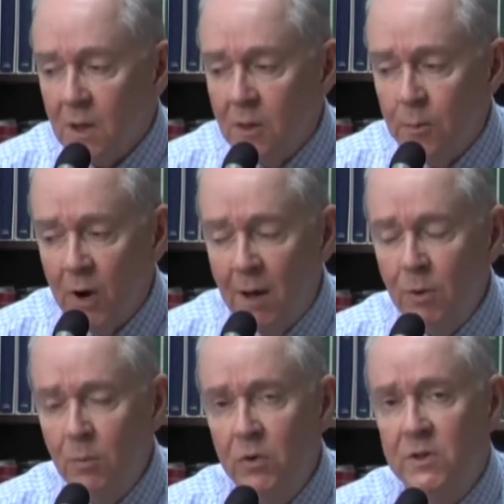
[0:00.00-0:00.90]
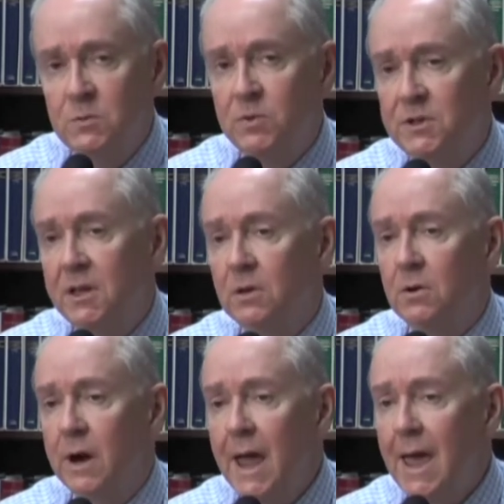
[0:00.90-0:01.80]
the problem with this
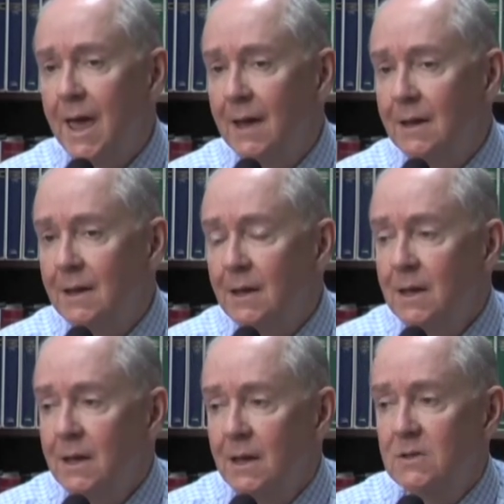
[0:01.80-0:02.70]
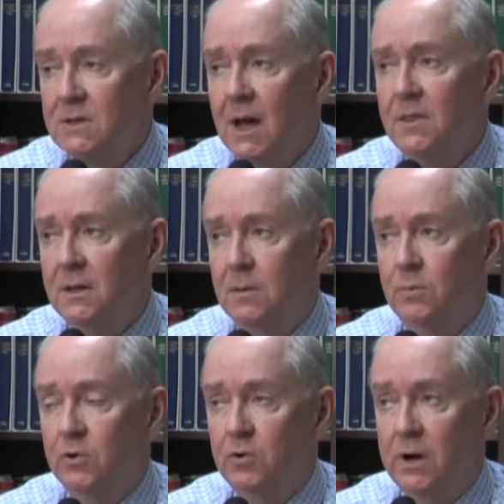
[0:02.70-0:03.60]
particular ad is not that it
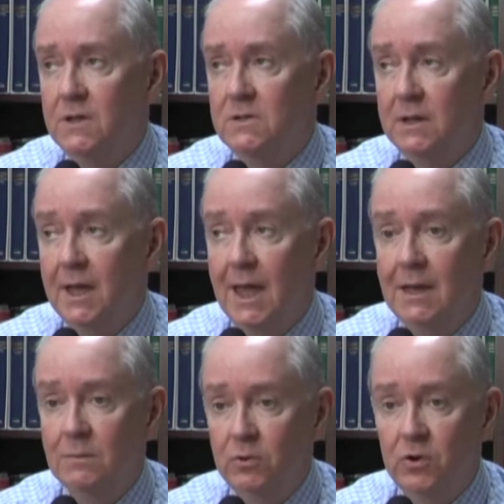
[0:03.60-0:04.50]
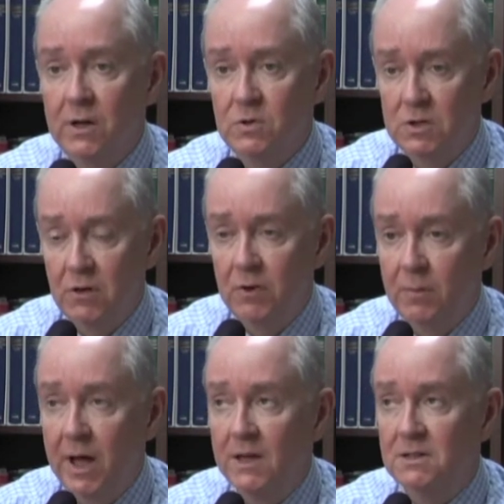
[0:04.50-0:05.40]
portrays that Kay Hagan portrays herself in a
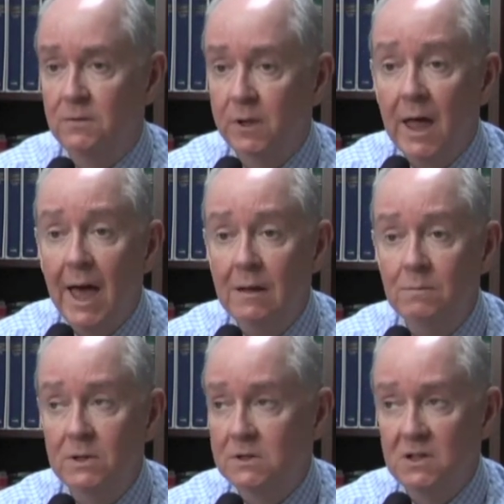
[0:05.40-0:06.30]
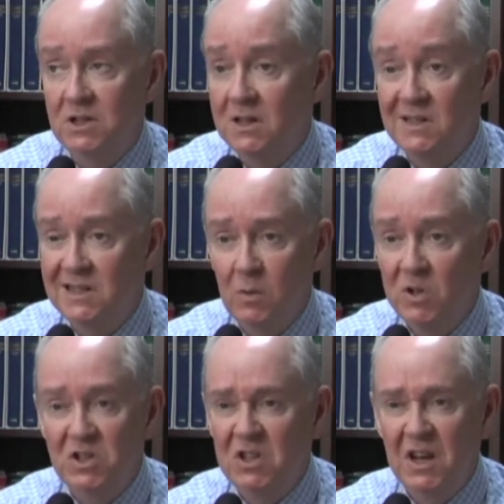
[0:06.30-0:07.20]
positive light, but it's that she doesn't say
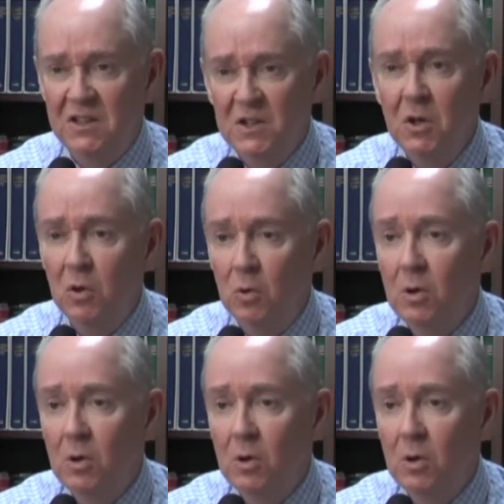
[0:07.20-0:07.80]
what she's going to do.